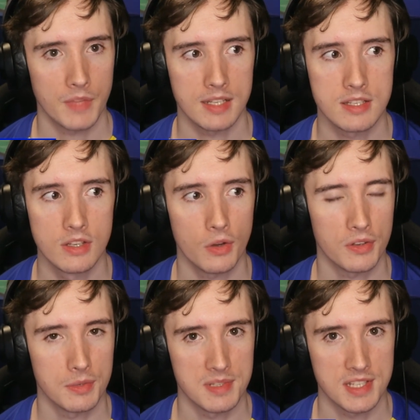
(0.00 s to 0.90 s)
It's not a
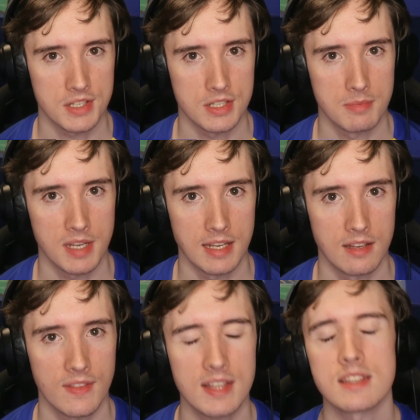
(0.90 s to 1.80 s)
good position to be in,
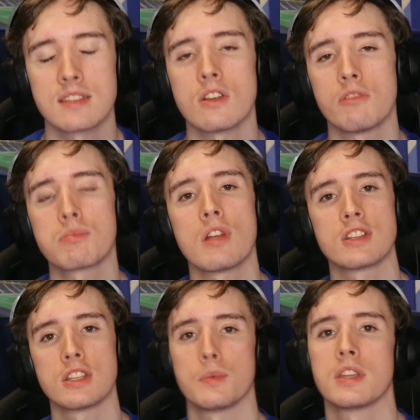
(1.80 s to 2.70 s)
and that's the sort of
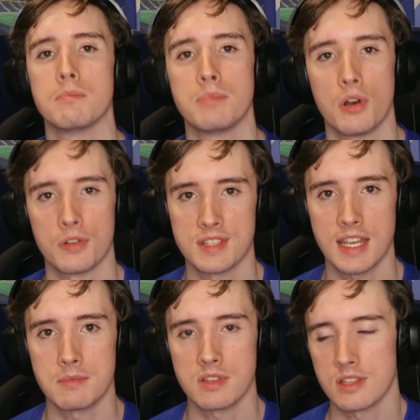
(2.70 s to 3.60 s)
pressure that we can put on
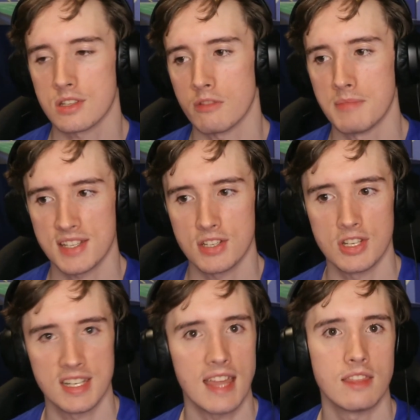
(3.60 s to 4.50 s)
teams and the sort of message,
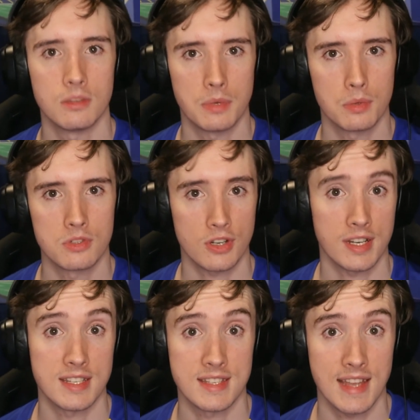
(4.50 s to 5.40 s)
again, that we were
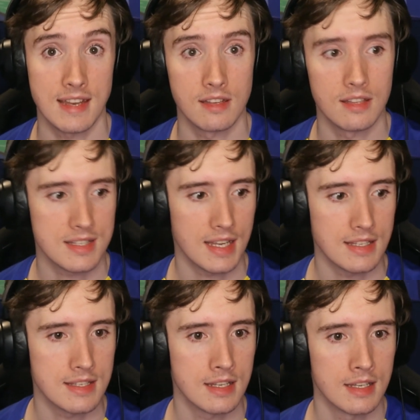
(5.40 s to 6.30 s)
trying to send that
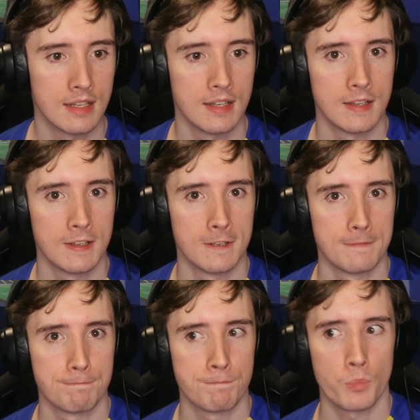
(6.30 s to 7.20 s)
says,
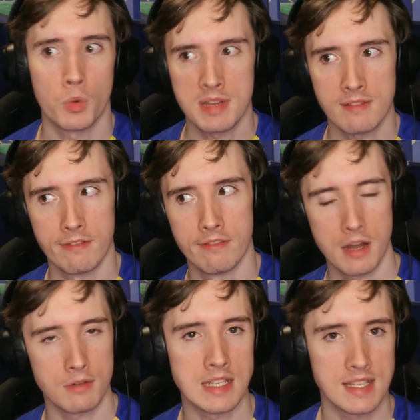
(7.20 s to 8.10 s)
we're being
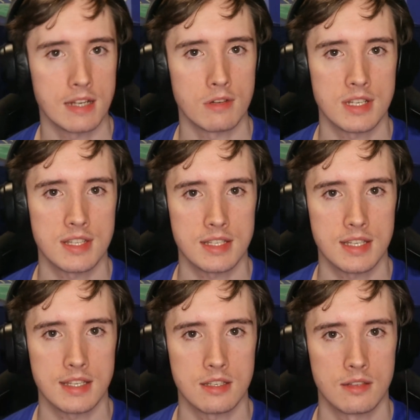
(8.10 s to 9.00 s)
very serious this
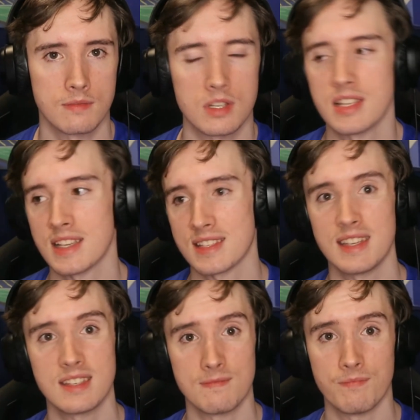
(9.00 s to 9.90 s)
season. Because last
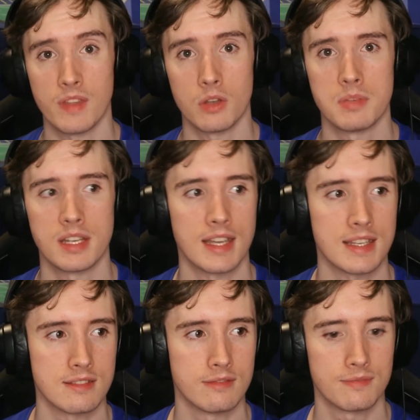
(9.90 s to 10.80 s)
season, it would be a
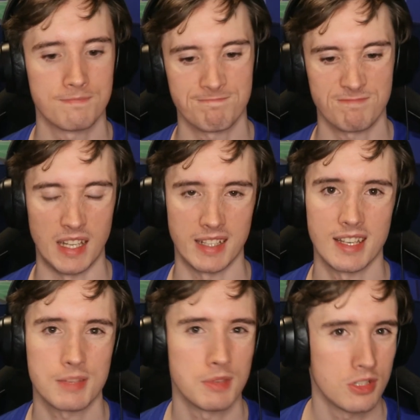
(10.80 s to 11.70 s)
case of, I
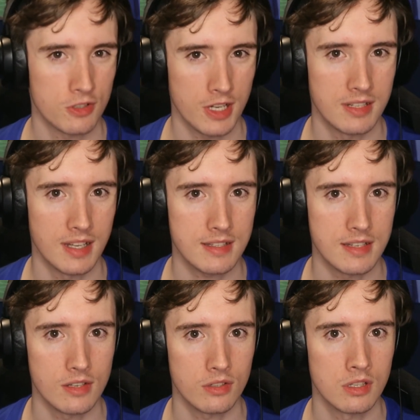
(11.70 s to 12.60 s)
guess we chucked Jaden
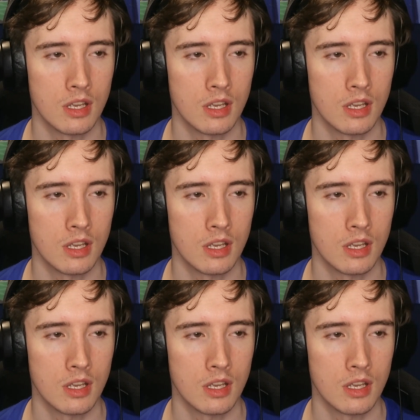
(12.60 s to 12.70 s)
Anthony on.